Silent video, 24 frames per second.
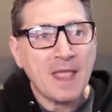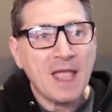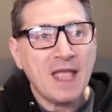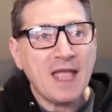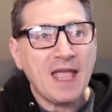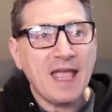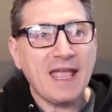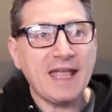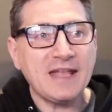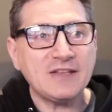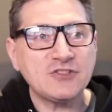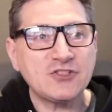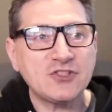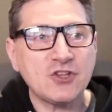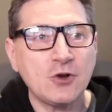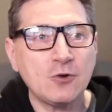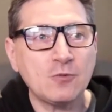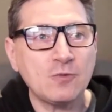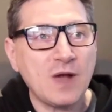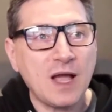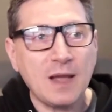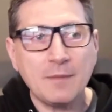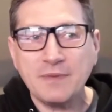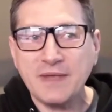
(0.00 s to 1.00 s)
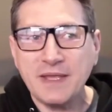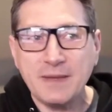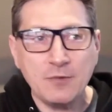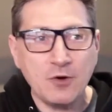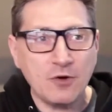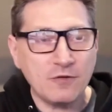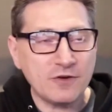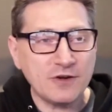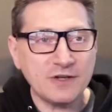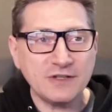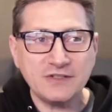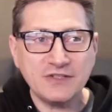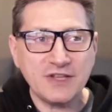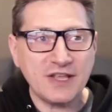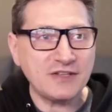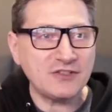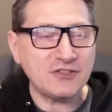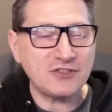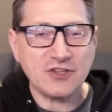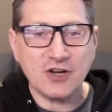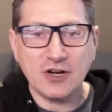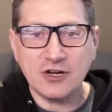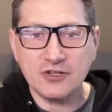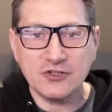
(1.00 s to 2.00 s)
And so Rob came over and
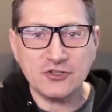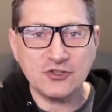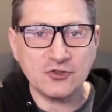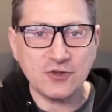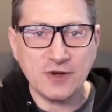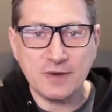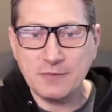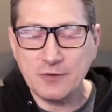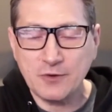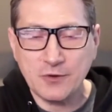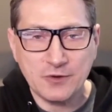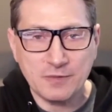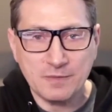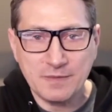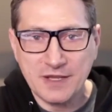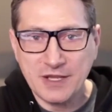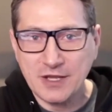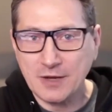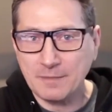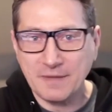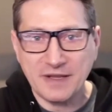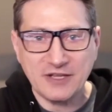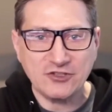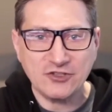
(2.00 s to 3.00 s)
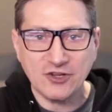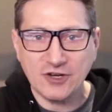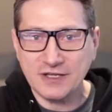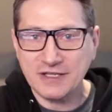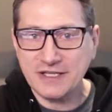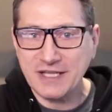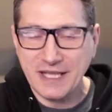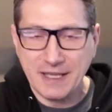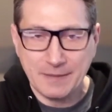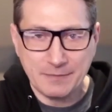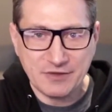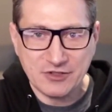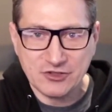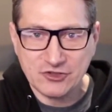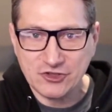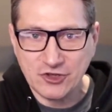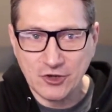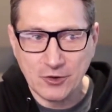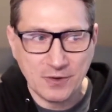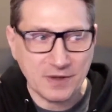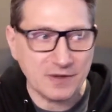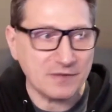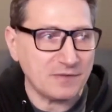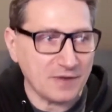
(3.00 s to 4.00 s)
started streaming with me on my John Campia
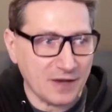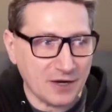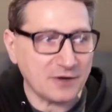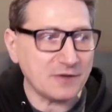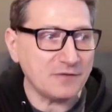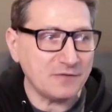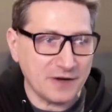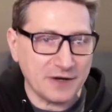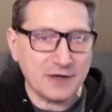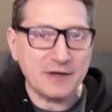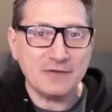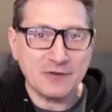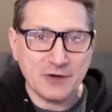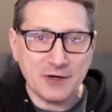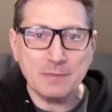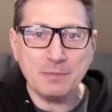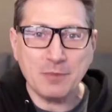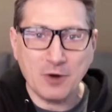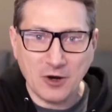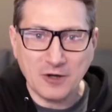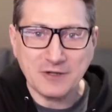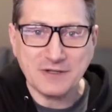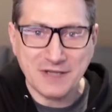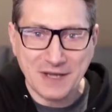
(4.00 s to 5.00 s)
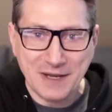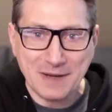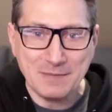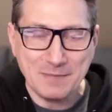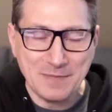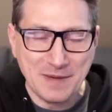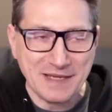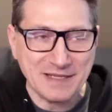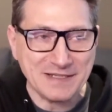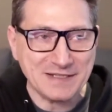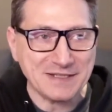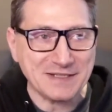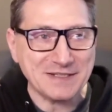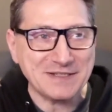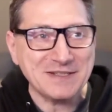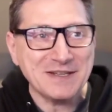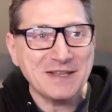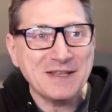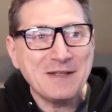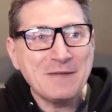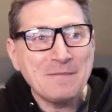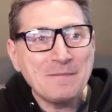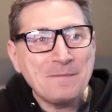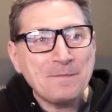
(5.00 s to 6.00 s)
show on a very, very part-time basis.
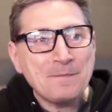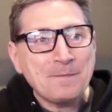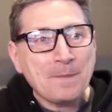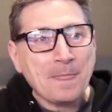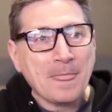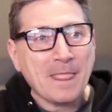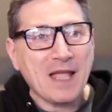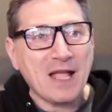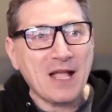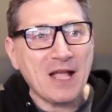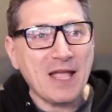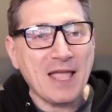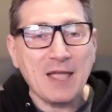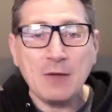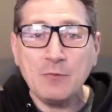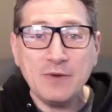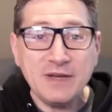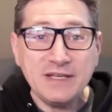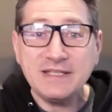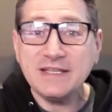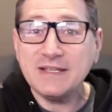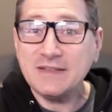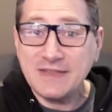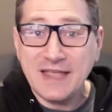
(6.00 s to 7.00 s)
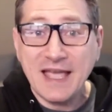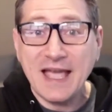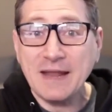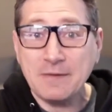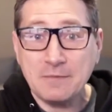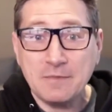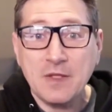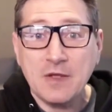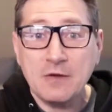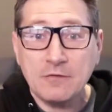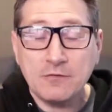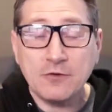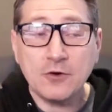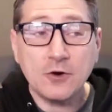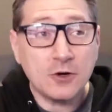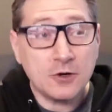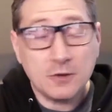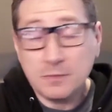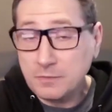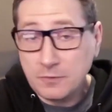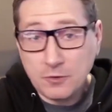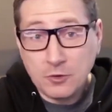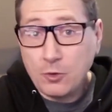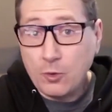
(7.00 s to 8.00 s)
And we did that
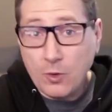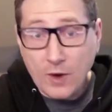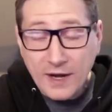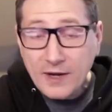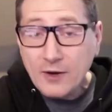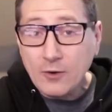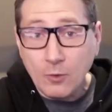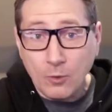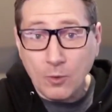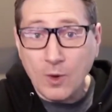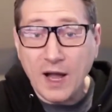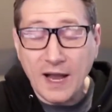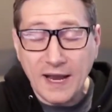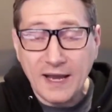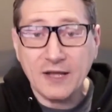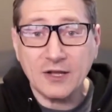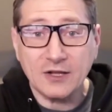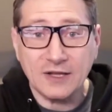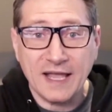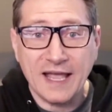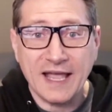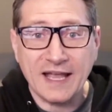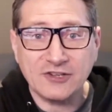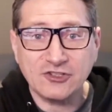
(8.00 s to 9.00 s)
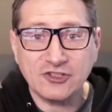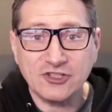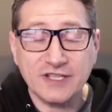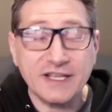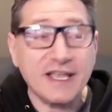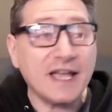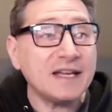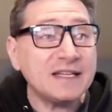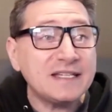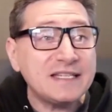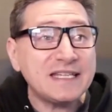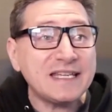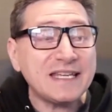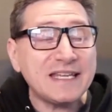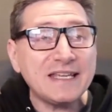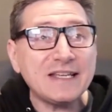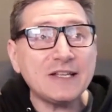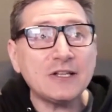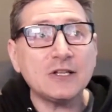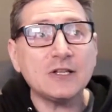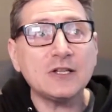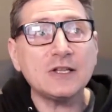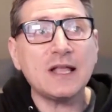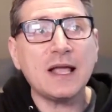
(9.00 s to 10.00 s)
for quite a while, actually,
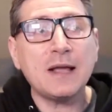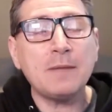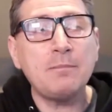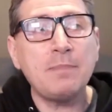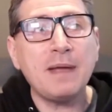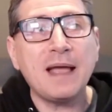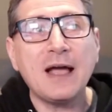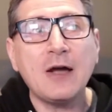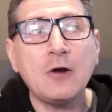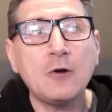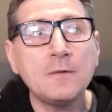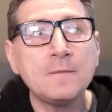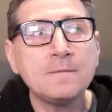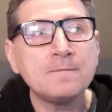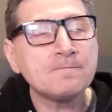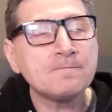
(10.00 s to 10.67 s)
until about